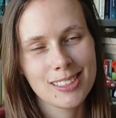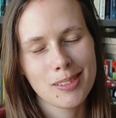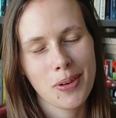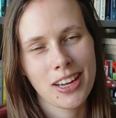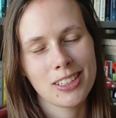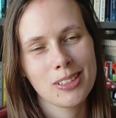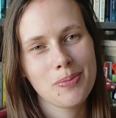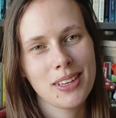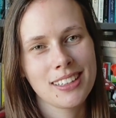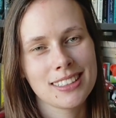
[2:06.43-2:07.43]
to the
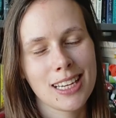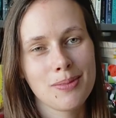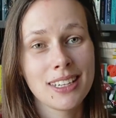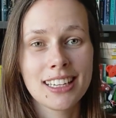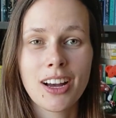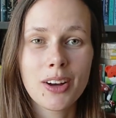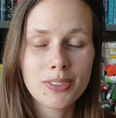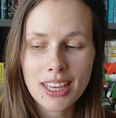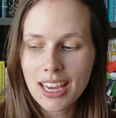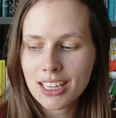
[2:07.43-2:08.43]
pattern because I'm knitting off
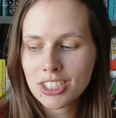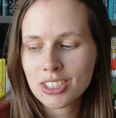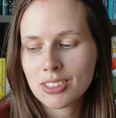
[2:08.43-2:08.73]
gauge,